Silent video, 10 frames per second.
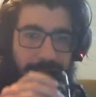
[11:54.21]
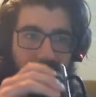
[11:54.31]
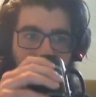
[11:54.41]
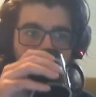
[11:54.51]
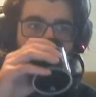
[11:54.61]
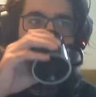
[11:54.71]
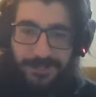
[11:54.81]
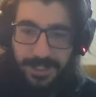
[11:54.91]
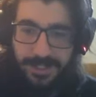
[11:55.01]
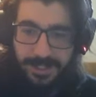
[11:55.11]
Like
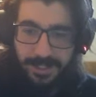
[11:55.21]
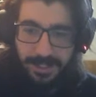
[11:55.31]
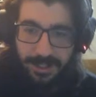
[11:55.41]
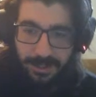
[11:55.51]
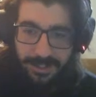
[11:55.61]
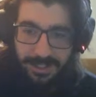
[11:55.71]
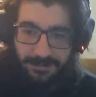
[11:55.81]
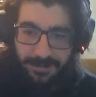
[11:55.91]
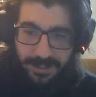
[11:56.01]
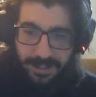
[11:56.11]
it's you know it's
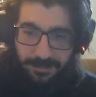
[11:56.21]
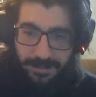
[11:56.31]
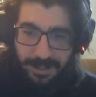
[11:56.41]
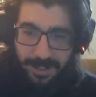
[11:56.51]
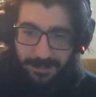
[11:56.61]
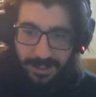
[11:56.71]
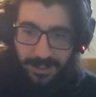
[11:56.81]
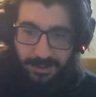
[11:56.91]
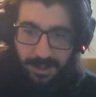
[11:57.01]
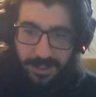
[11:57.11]
definitely maybe not my
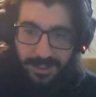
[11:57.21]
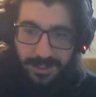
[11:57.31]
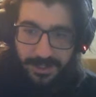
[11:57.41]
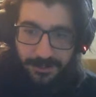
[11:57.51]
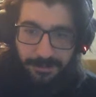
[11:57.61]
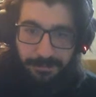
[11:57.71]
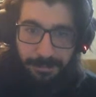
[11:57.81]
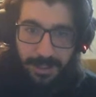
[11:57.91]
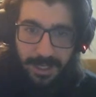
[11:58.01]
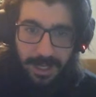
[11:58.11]
strongest suit,
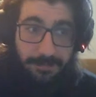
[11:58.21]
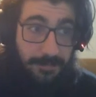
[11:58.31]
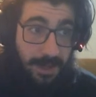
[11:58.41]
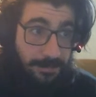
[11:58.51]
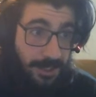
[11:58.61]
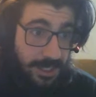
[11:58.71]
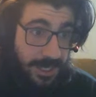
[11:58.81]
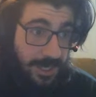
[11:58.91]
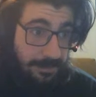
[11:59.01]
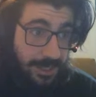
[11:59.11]
but I'm I'm good at
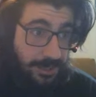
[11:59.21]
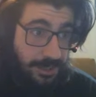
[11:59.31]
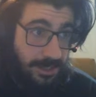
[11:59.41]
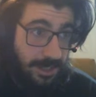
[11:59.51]
animation.